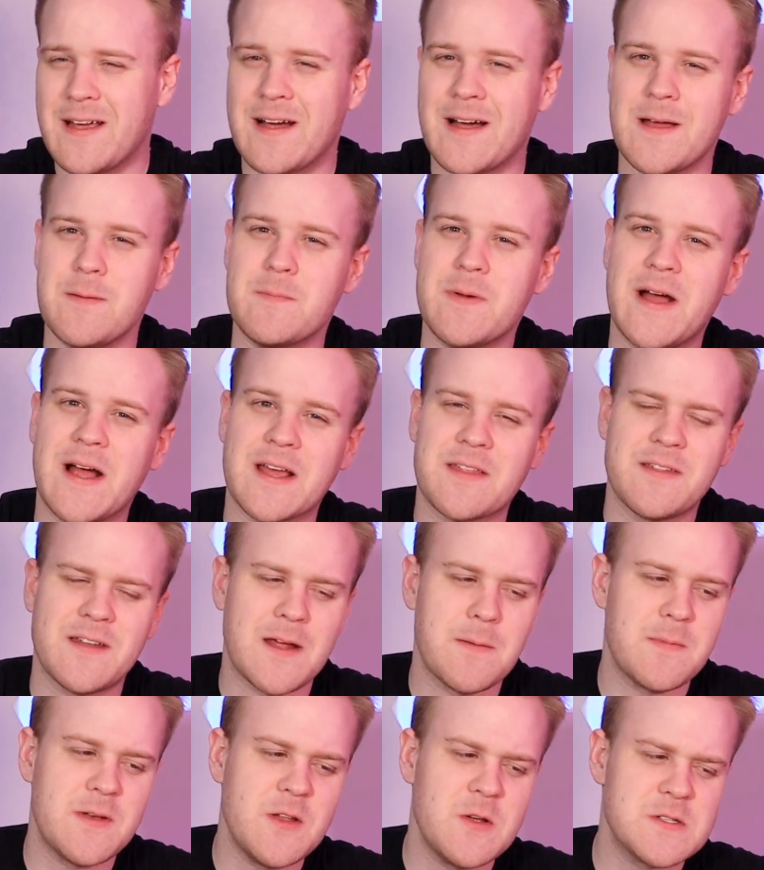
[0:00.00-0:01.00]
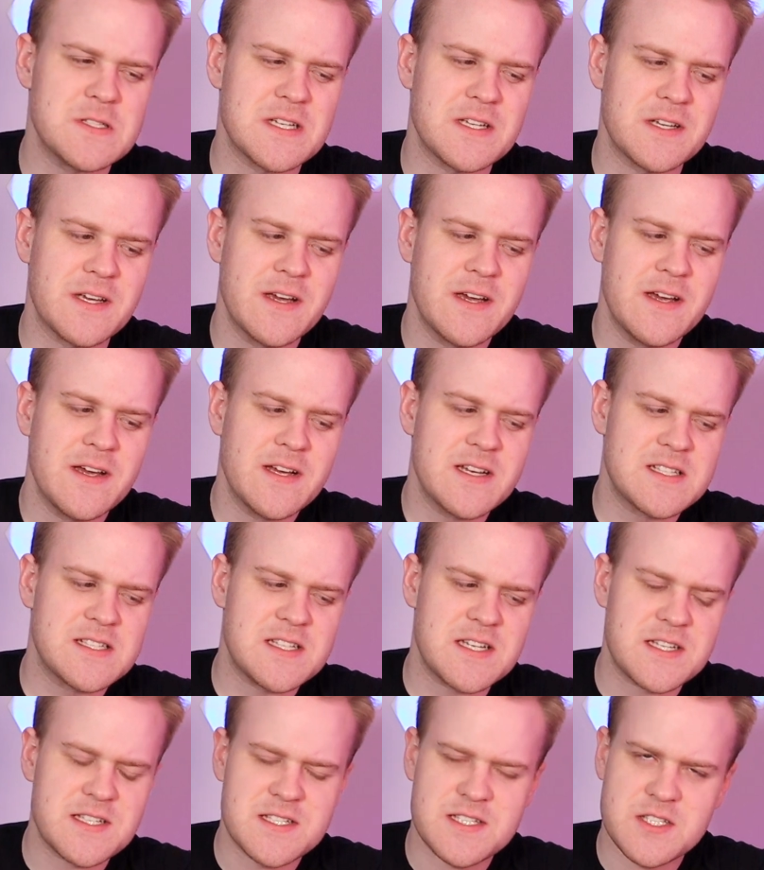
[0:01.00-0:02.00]
iMac that I've been using
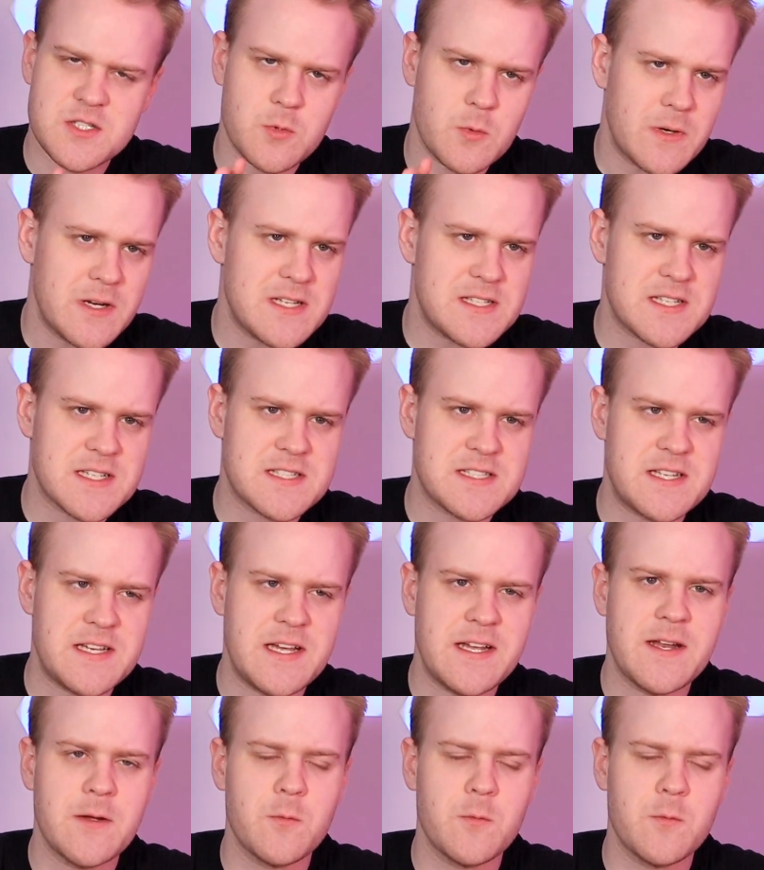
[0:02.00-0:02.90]
since 2016.